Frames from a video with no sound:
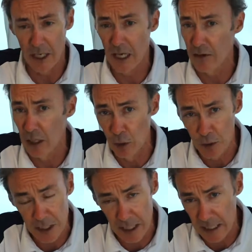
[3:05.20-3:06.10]
haven't
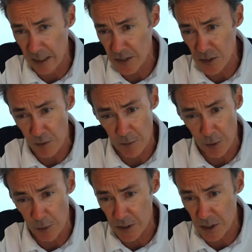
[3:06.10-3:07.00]
looked at analysts'
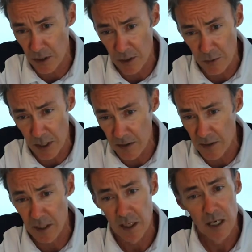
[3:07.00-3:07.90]
reports on it or
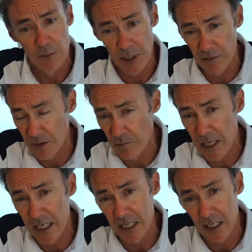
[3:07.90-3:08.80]
anything, but if the
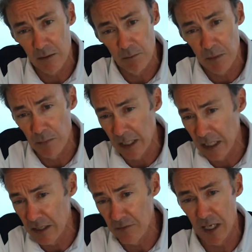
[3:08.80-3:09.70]
media can be
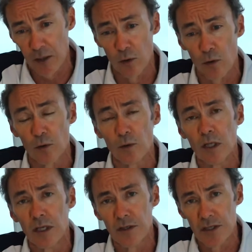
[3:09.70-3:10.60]
believed at all,
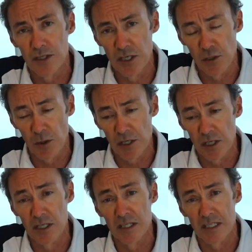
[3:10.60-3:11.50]
the
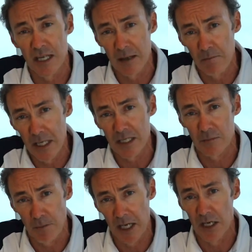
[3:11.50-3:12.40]
situation is it's a
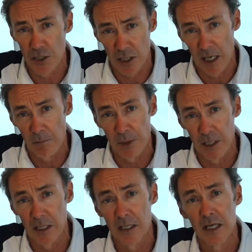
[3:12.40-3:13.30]
mismanaged
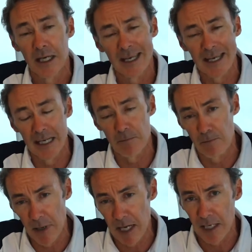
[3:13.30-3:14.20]
company in a
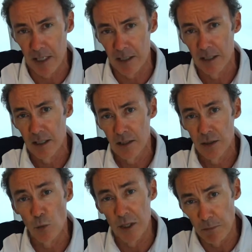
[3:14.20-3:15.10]
market
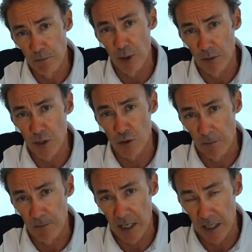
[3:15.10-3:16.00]
where the bottom's
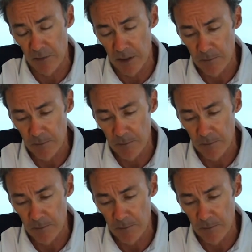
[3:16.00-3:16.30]
dropped out of it.